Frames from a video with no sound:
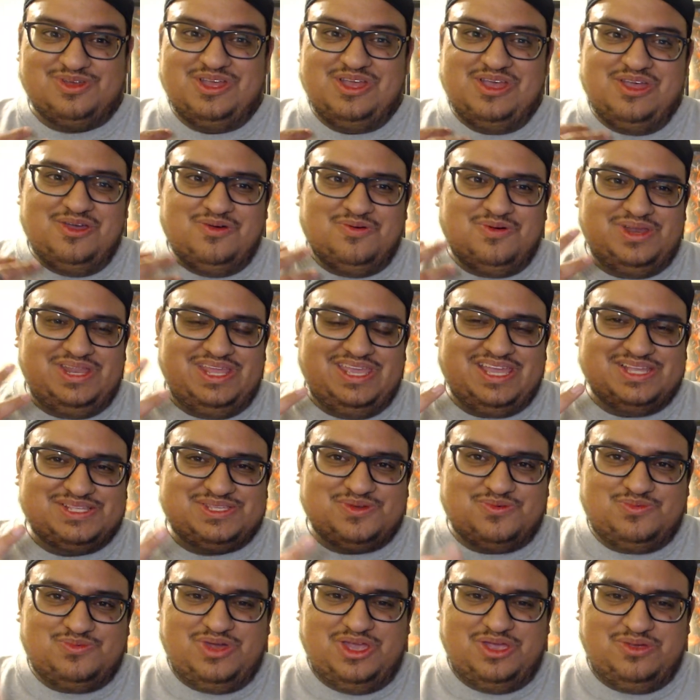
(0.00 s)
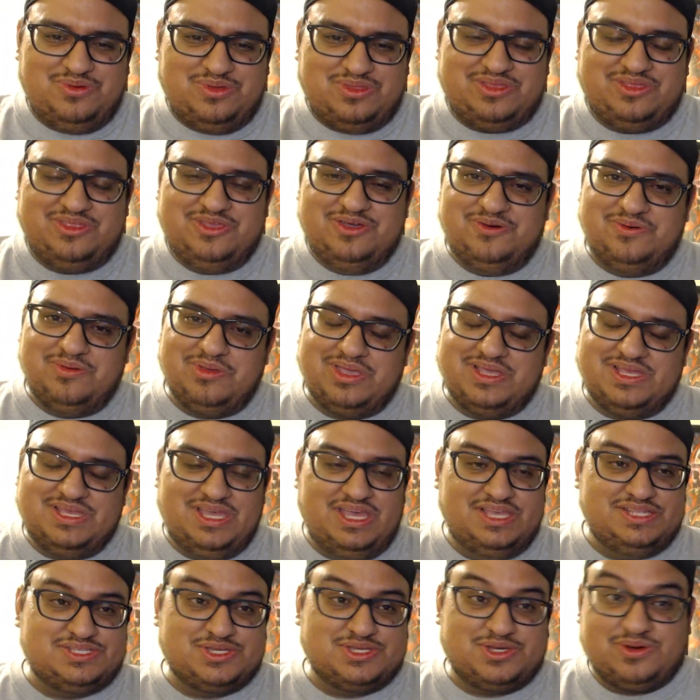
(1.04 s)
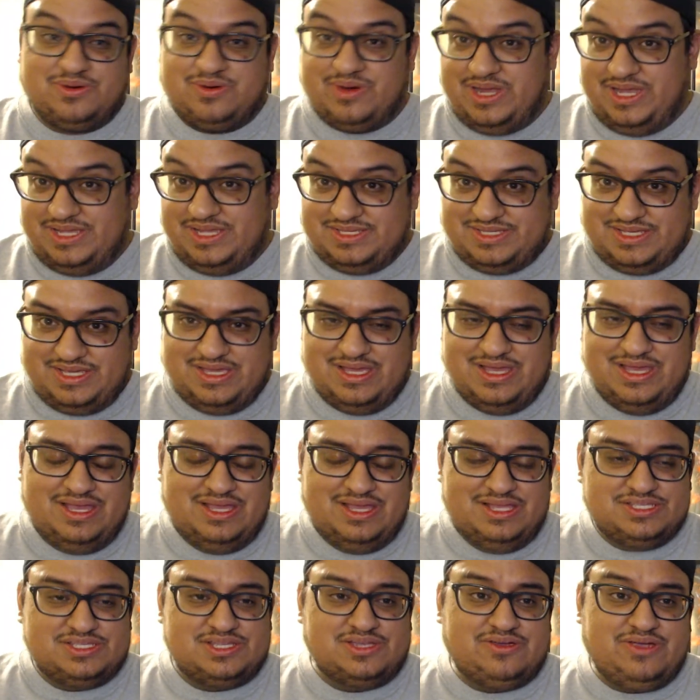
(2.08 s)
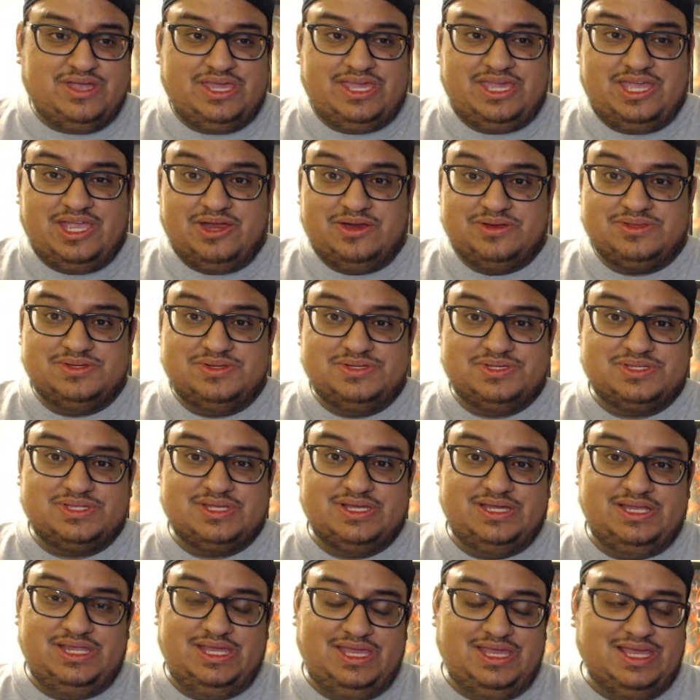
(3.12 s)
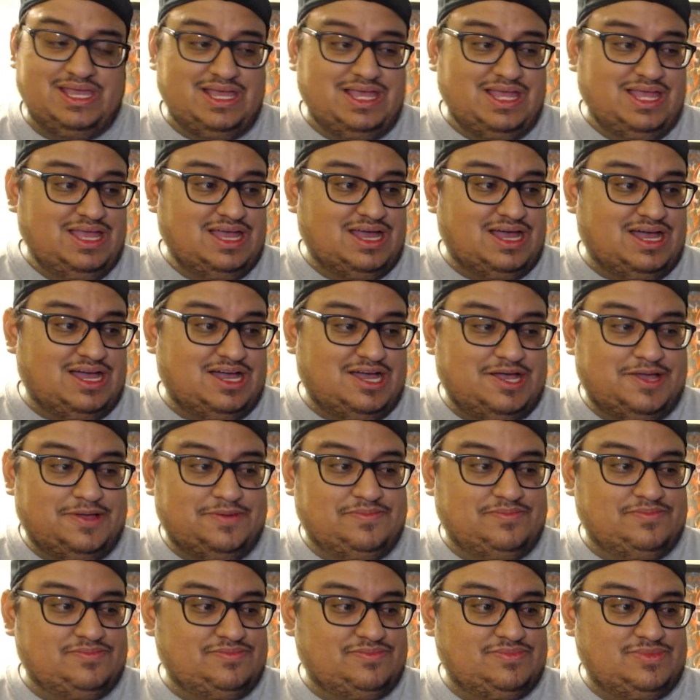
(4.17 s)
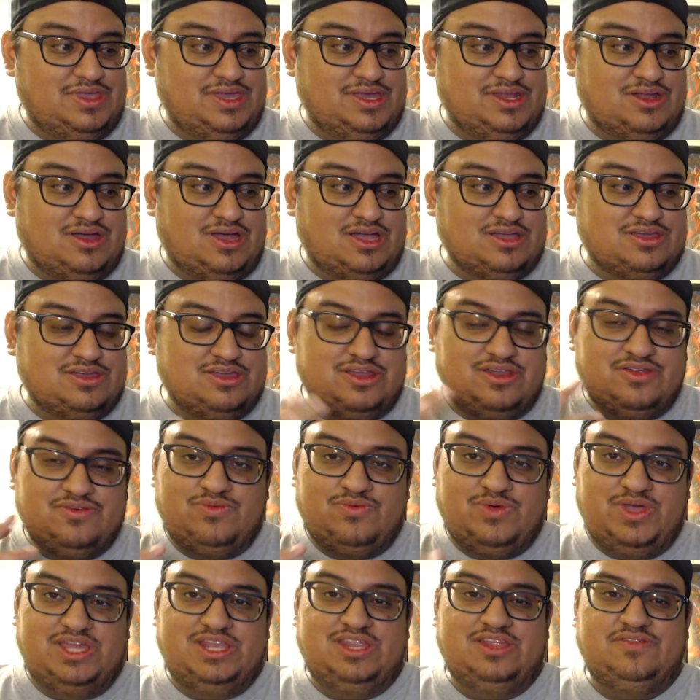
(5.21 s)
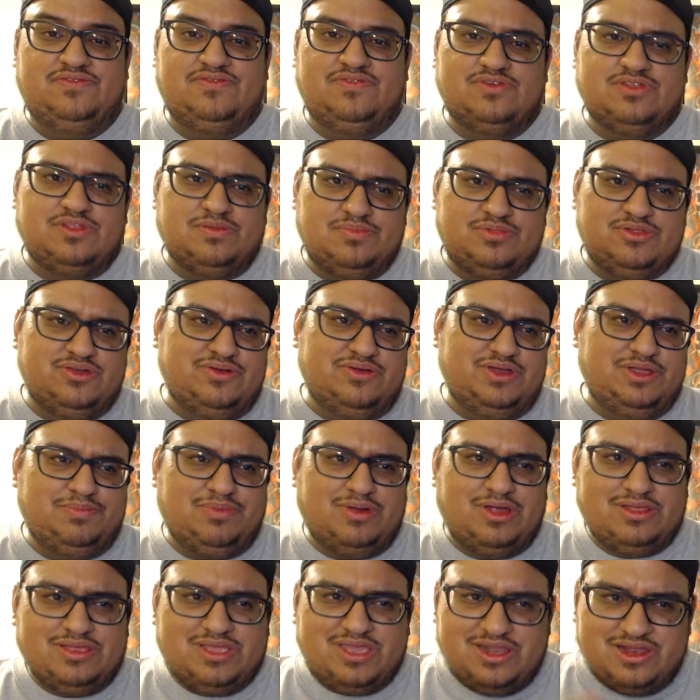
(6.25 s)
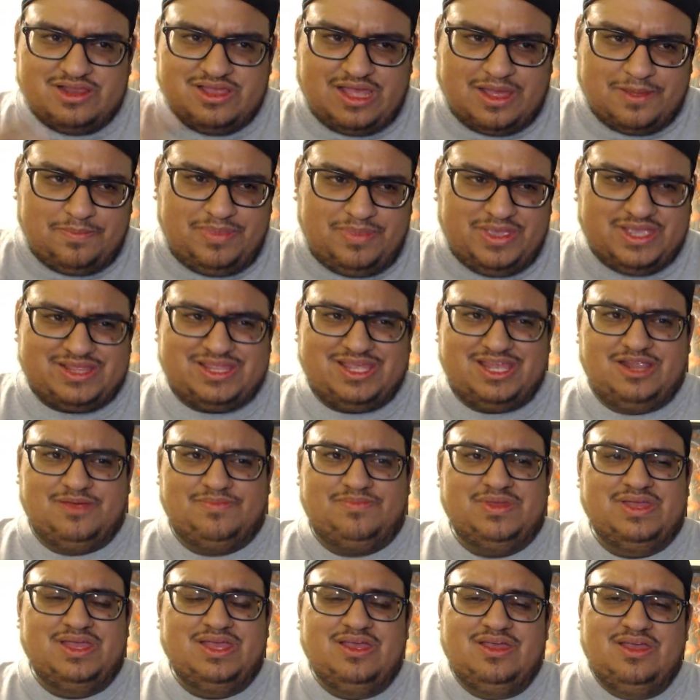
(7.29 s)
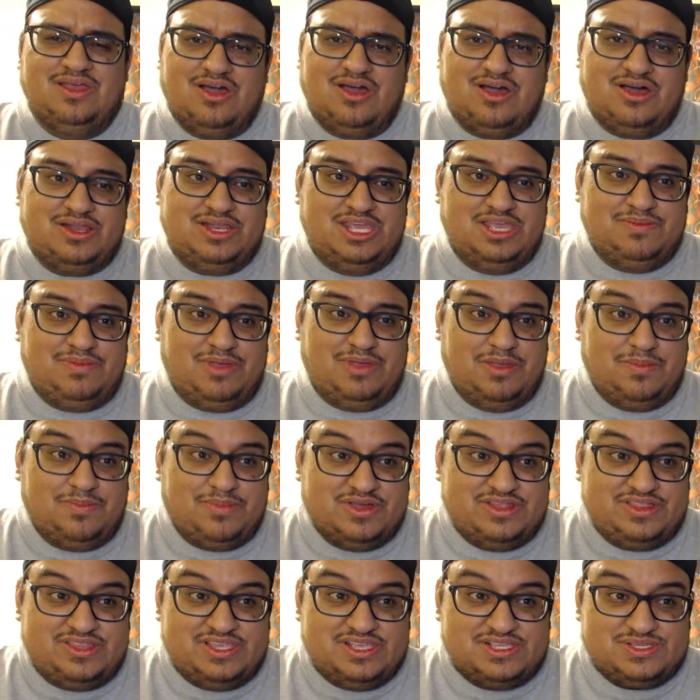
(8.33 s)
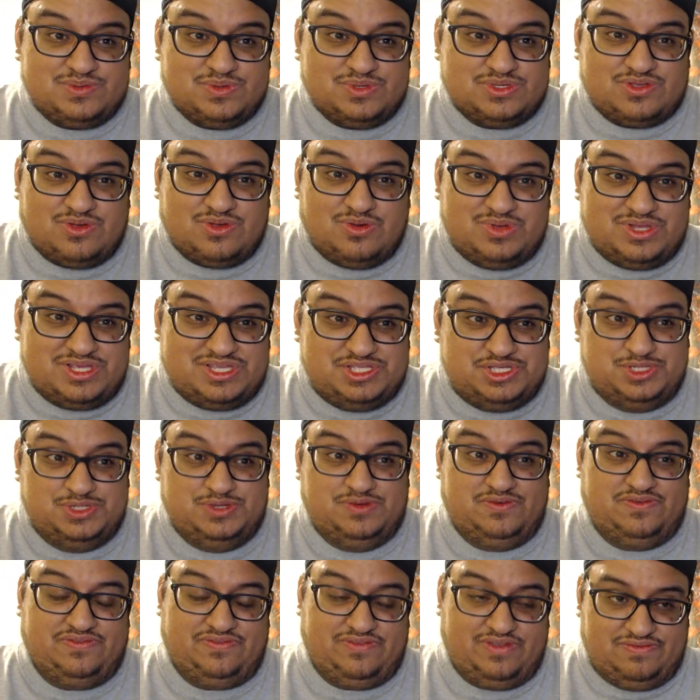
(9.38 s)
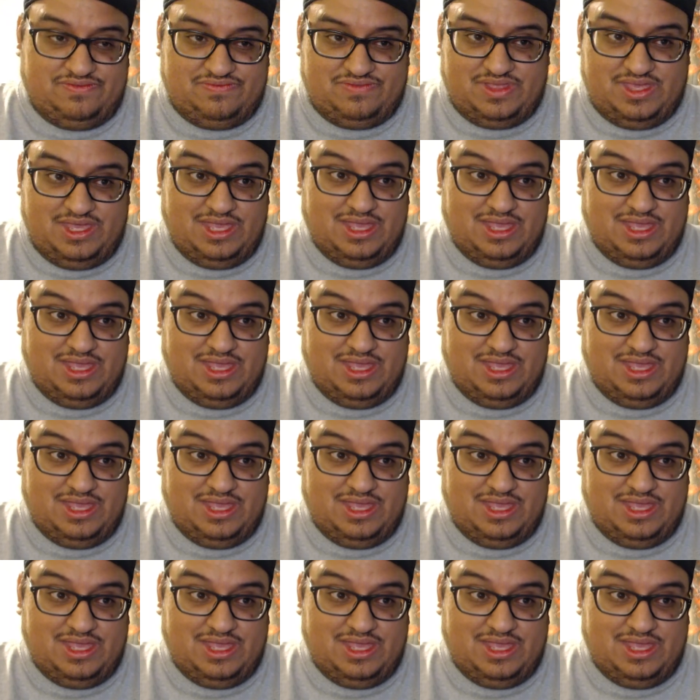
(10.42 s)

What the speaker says: what he gets away with doing, it's crazy. It's a great character study. I could have waited for the Blu-ray. Probably could have picked it up on eBay, but this was only $2.50,